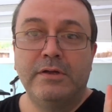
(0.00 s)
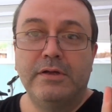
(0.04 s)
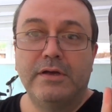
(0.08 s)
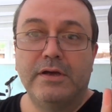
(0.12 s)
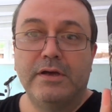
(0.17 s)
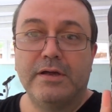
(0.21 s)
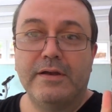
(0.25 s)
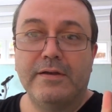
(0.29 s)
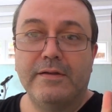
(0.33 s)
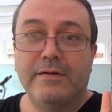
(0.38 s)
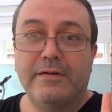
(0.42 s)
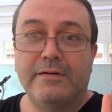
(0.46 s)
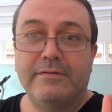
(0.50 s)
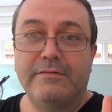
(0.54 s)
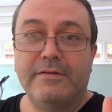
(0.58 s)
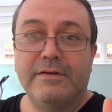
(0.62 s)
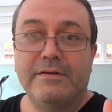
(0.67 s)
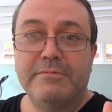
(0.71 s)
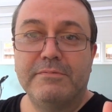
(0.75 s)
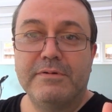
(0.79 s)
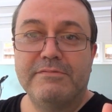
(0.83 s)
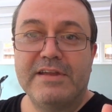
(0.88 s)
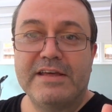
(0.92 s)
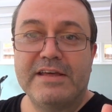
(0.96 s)
and I don't
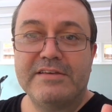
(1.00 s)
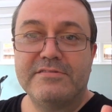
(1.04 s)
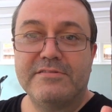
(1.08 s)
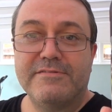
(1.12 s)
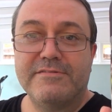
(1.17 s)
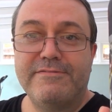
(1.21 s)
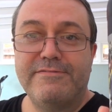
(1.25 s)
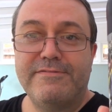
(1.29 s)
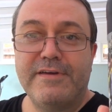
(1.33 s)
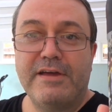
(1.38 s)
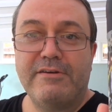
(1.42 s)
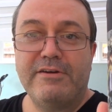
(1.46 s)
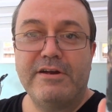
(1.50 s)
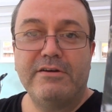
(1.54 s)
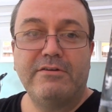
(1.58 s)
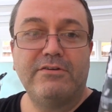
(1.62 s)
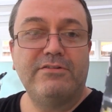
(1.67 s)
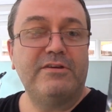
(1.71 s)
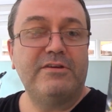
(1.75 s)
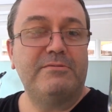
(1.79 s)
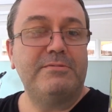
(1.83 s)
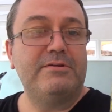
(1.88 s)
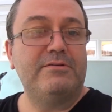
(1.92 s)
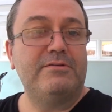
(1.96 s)
know whether that's a ferret or
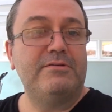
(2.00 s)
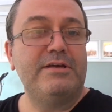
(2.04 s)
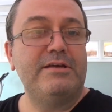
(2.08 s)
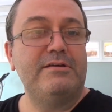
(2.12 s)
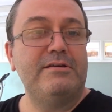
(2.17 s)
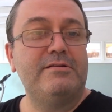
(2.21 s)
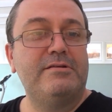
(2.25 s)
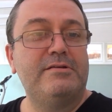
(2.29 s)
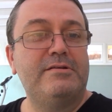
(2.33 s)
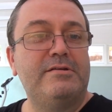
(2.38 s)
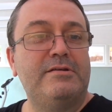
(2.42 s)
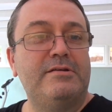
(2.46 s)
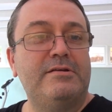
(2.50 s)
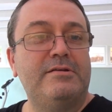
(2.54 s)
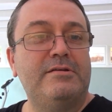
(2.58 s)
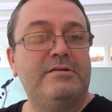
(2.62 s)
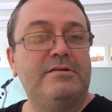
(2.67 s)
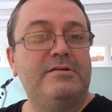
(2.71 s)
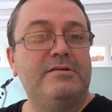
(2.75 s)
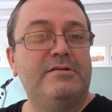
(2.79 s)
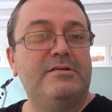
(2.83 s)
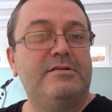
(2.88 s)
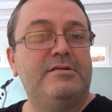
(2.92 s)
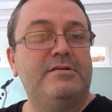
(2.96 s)
something on there.
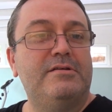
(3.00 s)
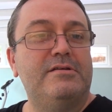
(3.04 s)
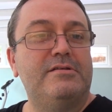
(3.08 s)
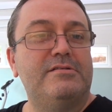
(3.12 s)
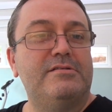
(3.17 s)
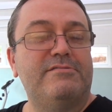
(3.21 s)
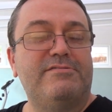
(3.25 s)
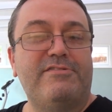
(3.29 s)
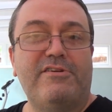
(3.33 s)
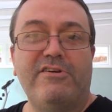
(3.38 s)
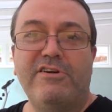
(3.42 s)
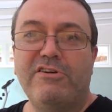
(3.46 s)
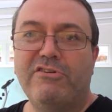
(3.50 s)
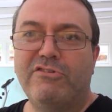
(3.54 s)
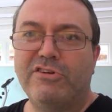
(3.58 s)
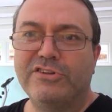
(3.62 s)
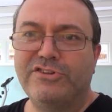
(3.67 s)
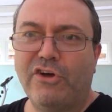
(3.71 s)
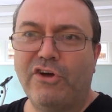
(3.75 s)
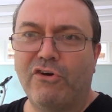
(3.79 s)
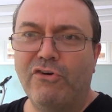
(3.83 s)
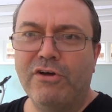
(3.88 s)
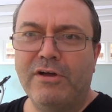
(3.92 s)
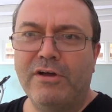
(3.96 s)
Is it a ferret or a
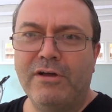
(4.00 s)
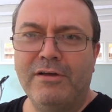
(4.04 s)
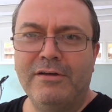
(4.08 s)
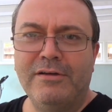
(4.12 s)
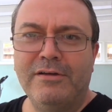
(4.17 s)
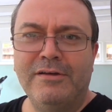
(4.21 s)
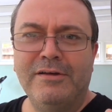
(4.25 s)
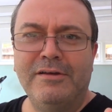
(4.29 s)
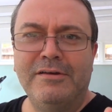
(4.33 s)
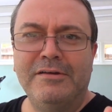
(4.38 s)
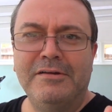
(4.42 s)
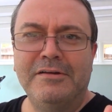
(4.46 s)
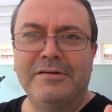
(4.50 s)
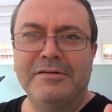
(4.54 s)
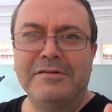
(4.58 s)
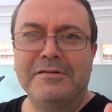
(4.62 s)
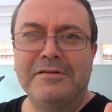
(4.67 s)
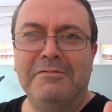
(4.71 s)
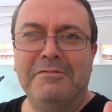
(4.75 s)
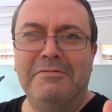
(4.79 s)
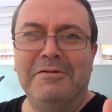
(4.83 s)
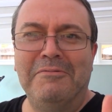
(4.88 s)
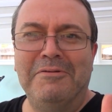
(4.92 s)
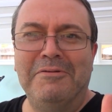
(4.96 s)
dog? I don't
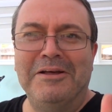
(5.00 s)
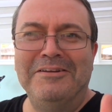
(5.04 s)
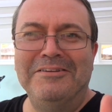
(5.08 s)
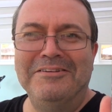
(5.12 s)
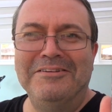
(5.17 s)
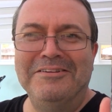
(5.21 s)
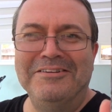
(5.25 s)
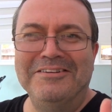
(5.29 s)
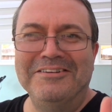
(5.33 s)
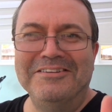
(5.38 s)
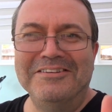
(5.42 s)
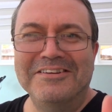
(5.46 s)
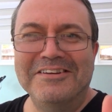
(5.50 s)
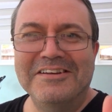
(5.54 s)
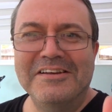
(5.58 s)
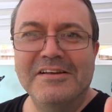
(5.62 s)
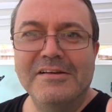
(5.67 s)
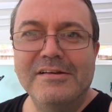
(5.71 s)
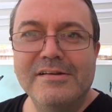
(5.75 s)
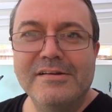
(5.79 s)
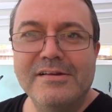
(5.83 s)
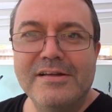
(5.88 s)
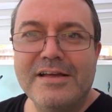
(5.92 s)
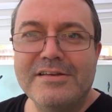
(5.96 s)
know.
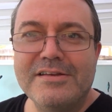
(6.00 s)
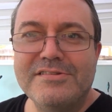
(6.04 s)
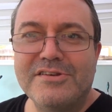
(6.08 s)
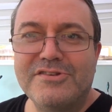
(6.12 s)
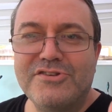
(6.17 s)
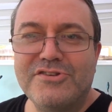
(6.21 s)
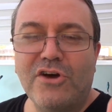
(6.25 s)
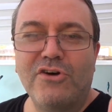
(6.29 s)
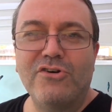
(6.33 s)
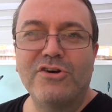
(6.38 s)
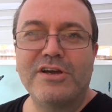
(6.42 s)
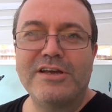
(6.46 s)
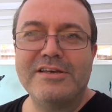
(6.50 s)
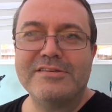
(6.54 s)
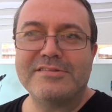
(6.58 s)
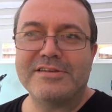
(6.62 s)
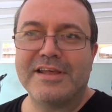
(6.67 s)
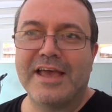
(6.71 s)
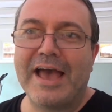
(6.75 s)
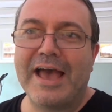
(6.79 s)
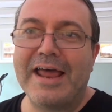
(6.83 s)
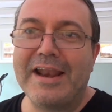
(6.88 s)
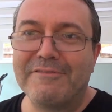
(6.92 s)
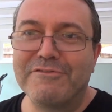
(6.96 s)
It's a dog, isn't
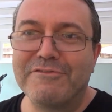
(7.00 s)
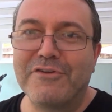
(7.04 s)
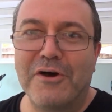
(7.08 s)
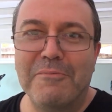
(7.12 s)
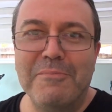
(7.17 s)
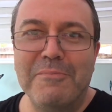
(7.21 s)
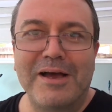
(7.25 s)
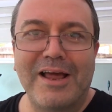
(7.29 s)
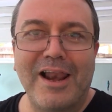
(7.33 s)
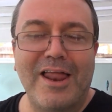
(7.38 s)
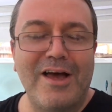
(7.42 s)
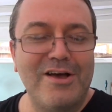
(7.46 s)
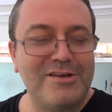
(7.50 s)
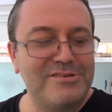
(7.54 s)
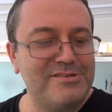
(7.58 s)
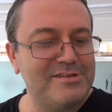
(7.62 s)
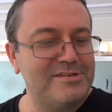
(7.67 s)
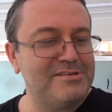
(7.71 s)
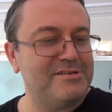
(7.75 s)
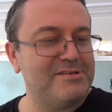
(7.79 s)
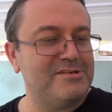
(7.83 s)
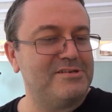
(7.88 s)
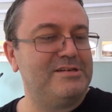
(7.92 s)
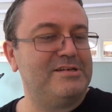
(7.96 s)
it? And I've got my
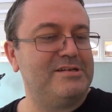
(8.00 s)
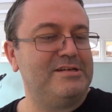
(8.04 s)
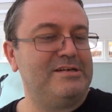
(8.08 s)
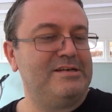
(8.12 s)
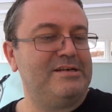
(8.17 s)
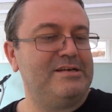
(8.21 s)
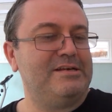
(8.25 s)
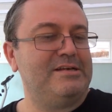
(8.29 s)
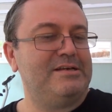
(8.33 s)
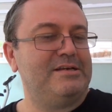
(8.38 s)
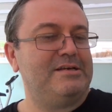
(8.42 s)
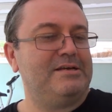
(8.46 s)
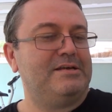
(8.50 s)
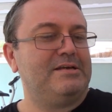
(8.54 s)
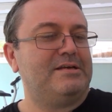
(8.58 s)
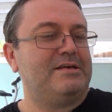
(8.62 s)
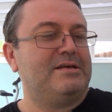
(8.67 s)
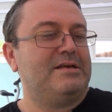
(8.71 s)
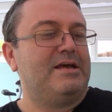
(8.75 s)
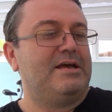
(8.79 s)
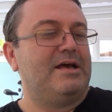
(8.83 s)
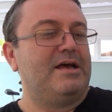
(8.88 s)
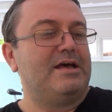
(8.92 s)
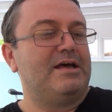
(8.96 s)
glasses on.
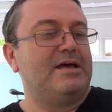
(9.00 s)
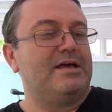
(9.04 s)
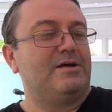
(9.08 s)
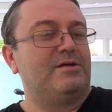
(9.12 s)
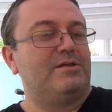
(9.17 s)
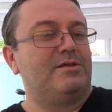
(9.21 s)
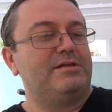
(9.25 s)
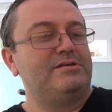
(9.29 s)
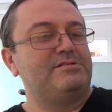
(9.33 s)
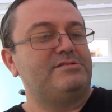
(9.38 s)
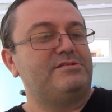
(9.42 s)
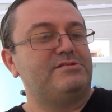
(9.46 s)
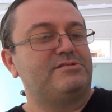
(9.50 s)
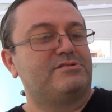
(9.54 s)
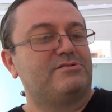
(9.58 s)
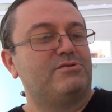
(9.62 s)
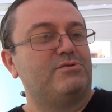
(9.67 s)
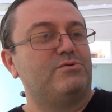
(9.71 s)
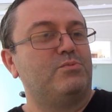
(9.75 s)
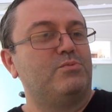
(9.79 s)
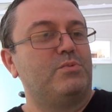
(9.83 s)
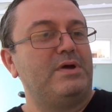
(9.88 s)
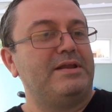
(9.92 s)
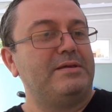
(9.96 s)
This is
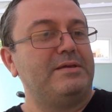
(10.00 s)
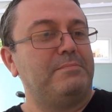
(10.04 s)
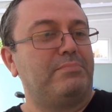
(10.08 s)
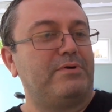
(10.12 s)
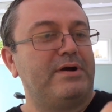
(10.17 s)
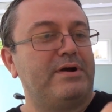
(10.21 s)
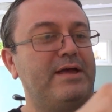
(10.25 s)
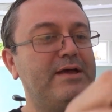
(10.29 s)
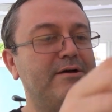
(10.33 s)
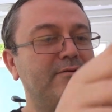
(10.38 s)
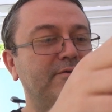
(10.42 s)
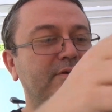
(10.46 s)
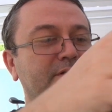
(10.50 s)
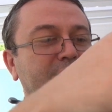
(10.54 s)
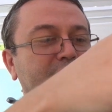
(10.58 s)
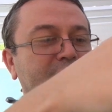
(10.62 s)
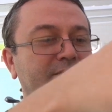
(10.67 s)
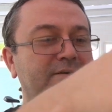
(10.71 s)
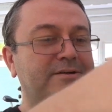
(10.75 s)
called Willy Brown.